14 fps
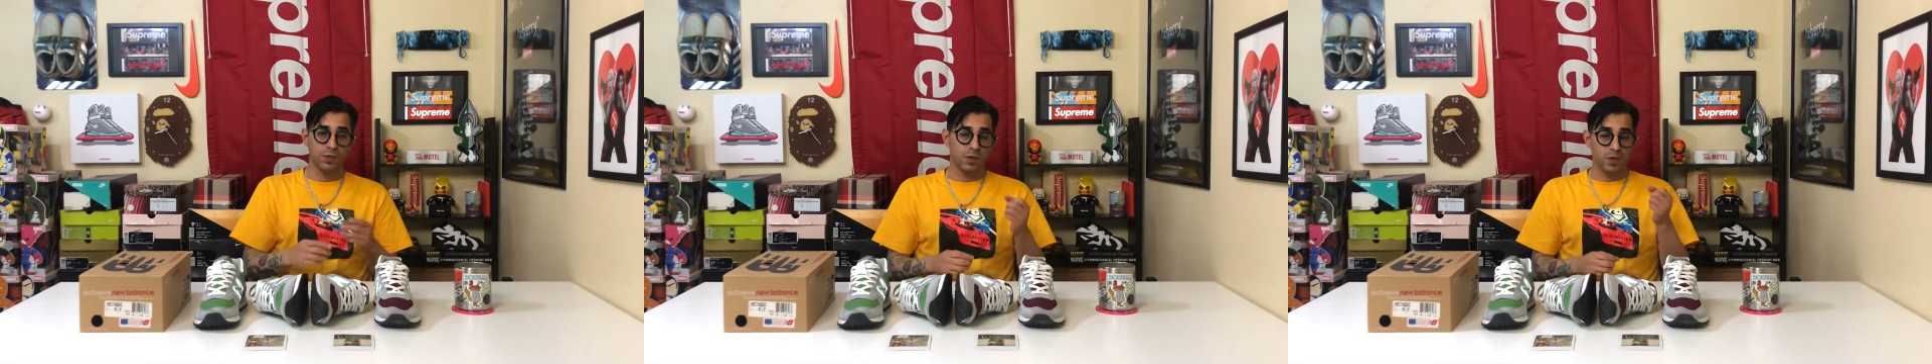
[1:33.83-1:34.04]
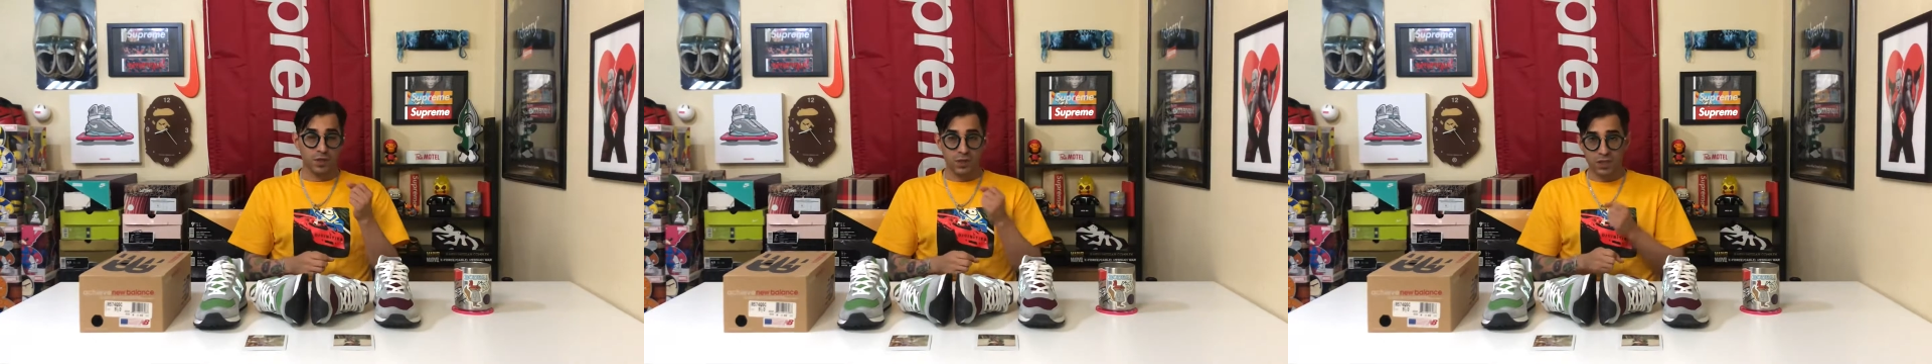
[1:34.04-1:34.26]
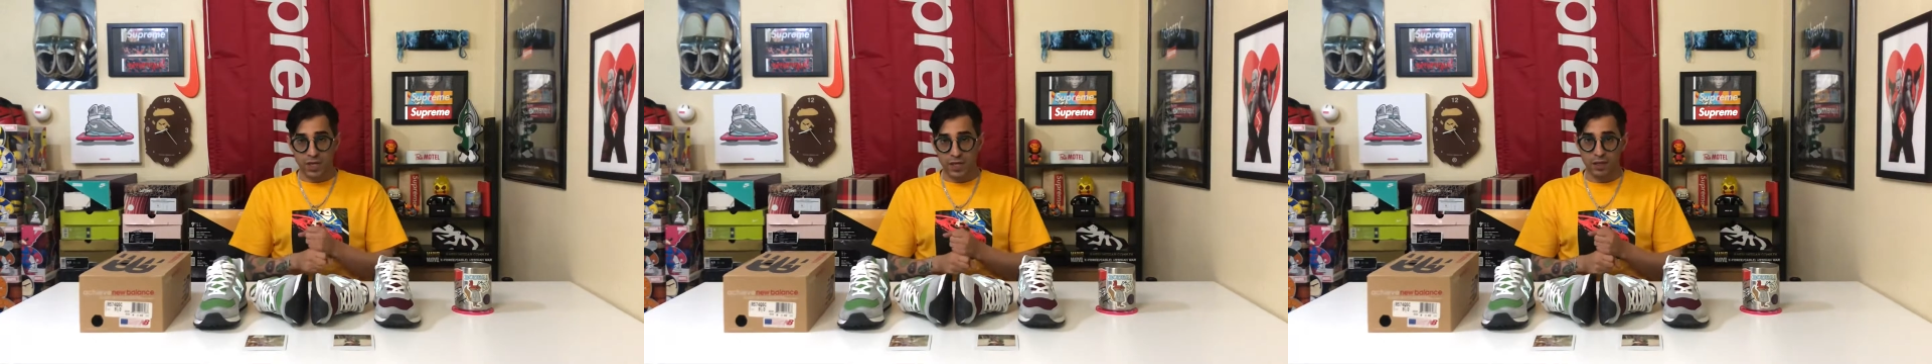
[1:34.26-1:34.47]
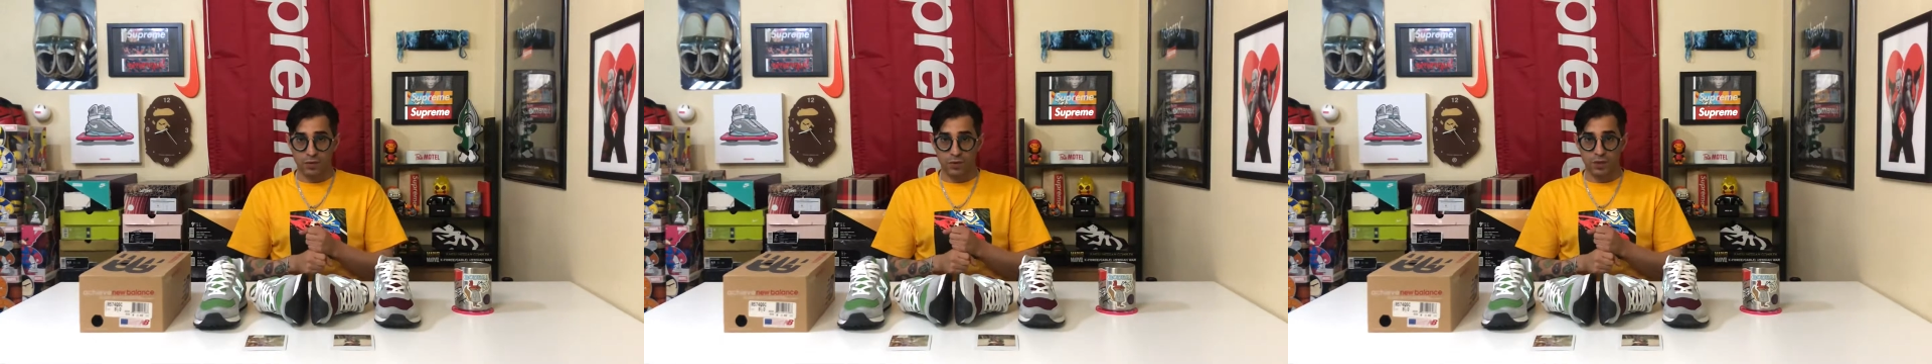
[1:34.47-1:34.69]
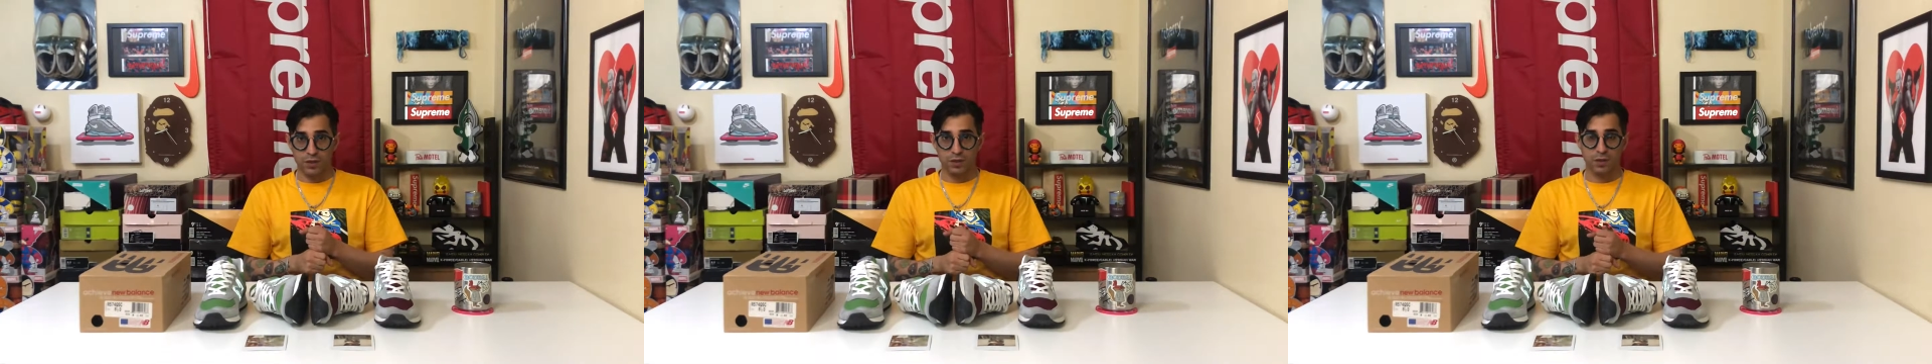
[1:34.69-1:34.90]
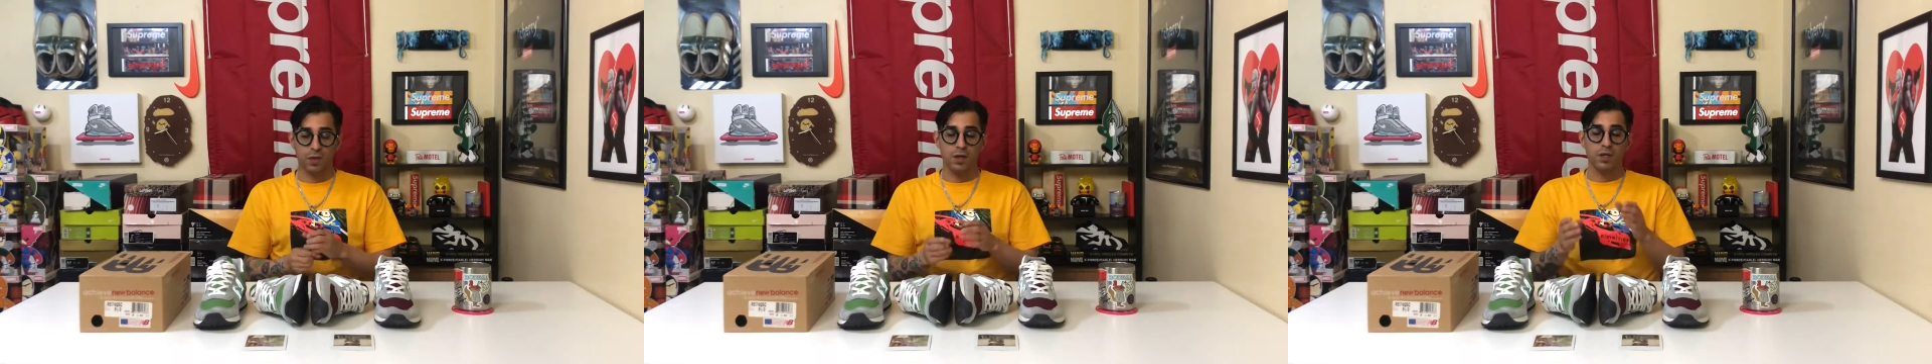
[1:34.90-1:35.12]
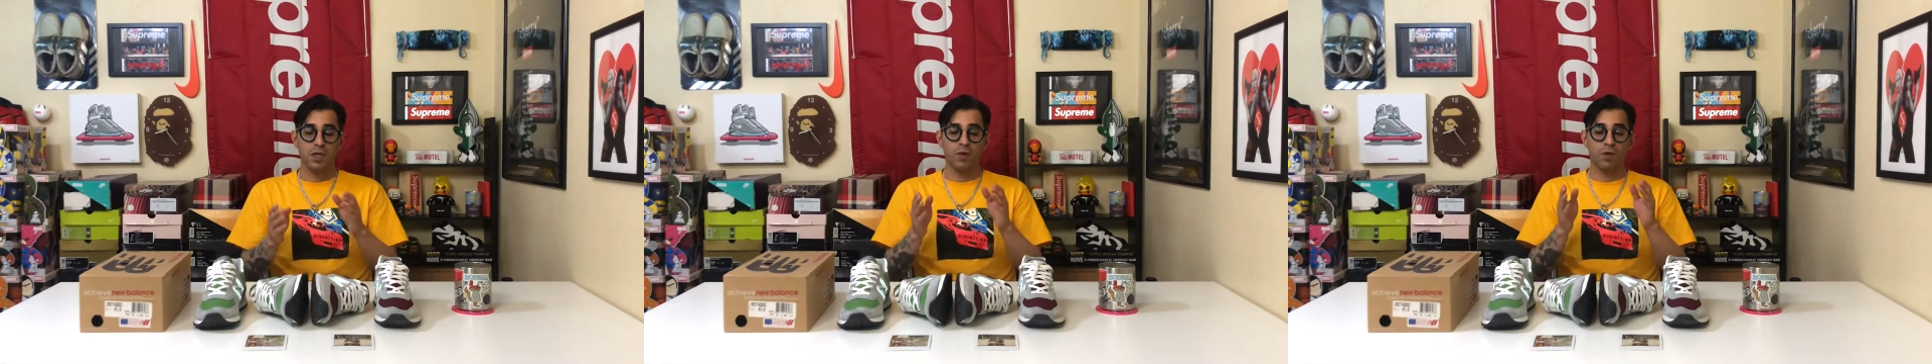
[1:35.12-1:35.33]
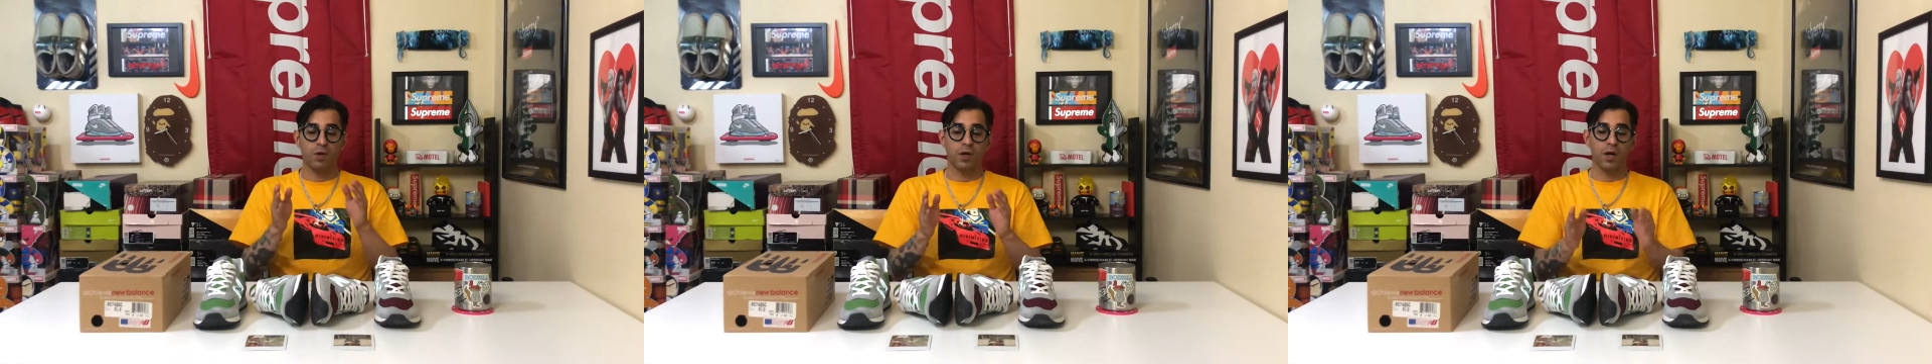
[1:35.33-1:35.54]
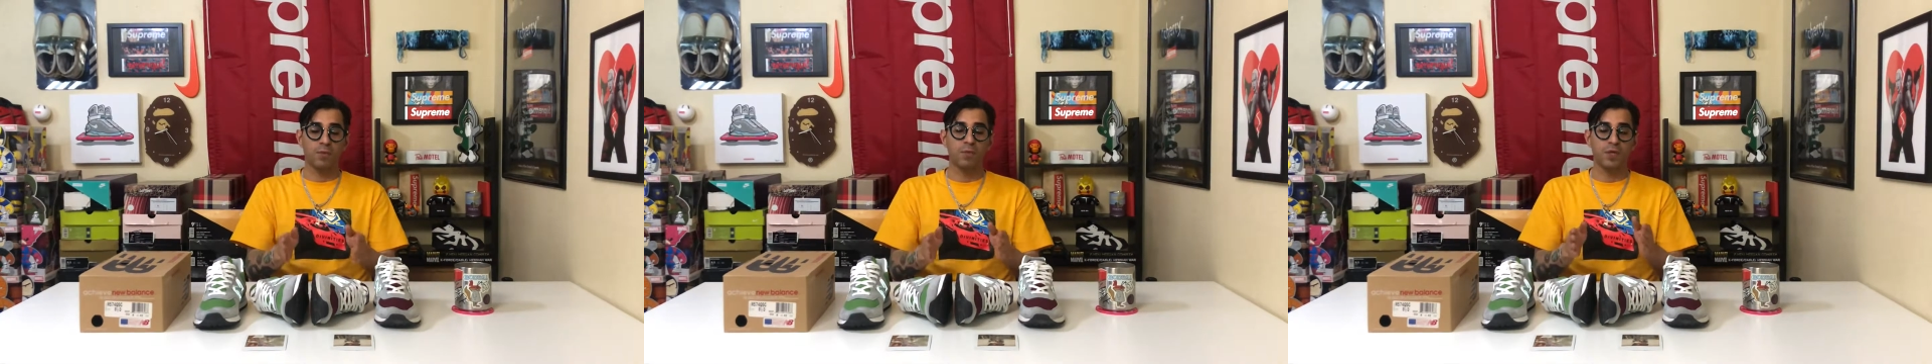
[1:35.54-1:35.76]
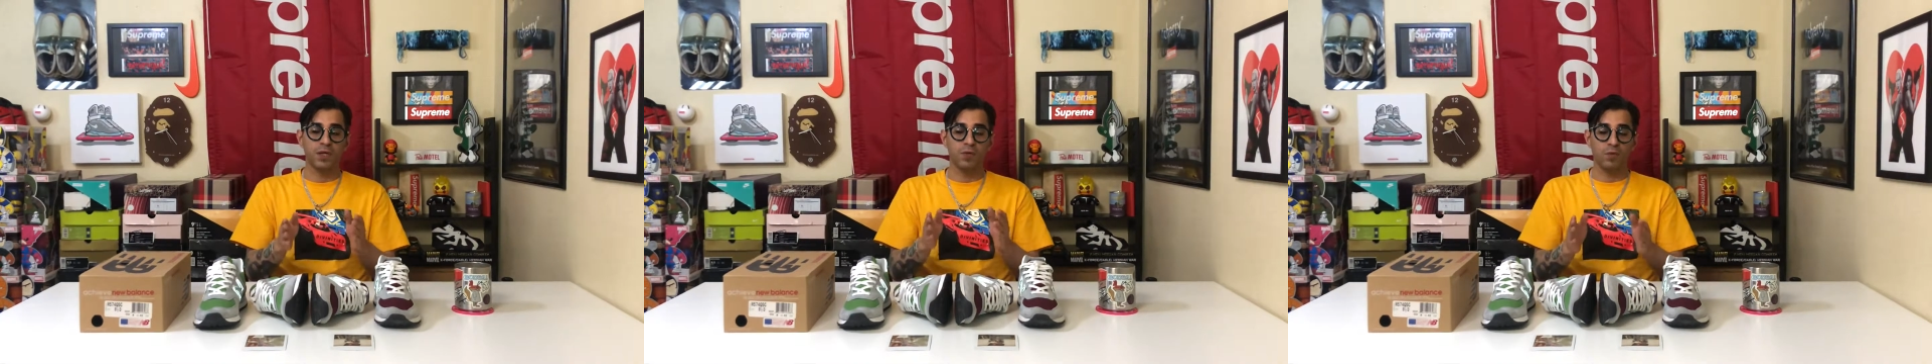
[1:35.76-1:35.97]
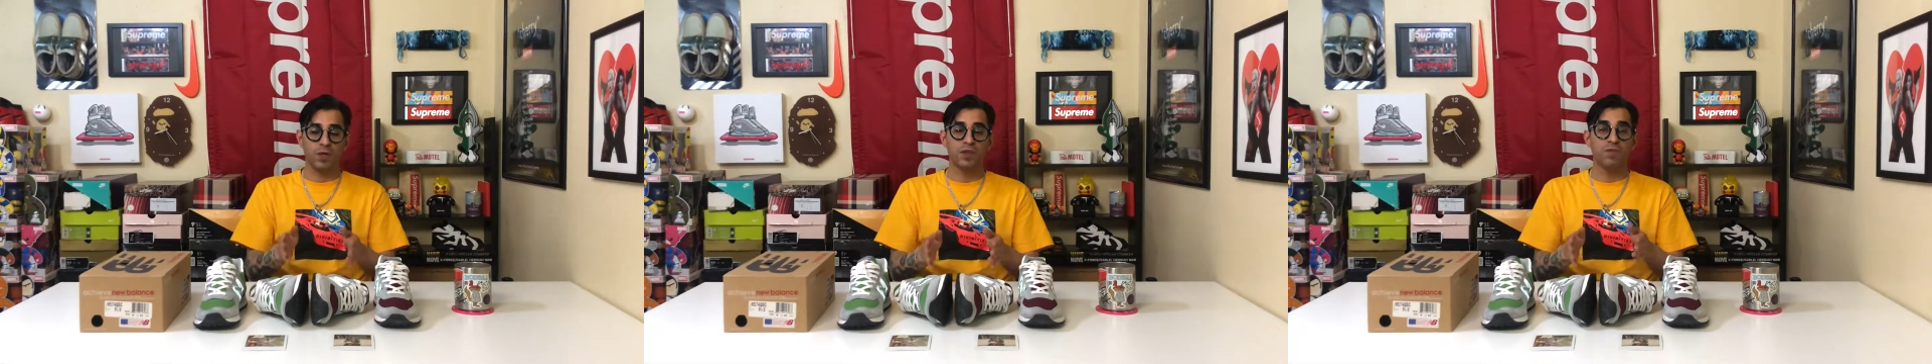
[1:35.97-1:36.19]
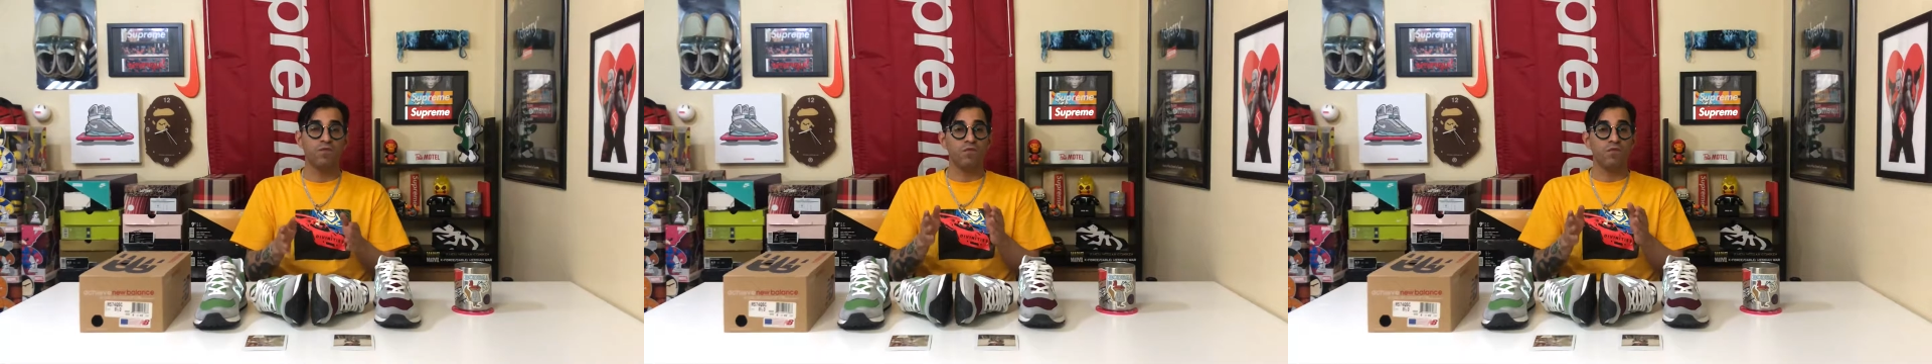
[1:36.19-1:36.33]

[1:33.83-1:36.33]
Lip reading: Second reason, they were accompanied with